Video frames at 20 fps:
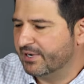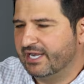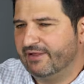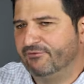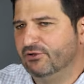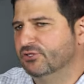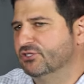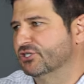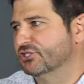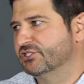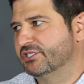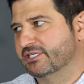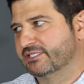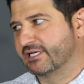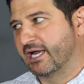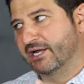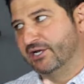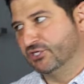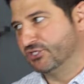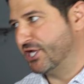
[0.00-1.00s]
But if you just
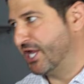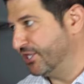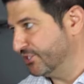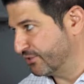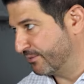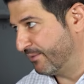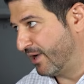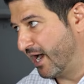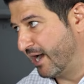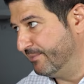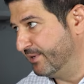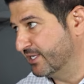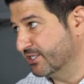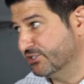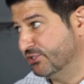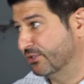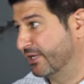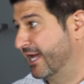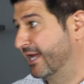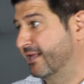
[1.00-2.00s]
decide to change your mind
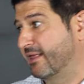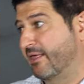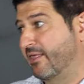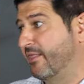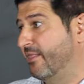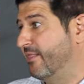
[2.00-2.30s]
because you like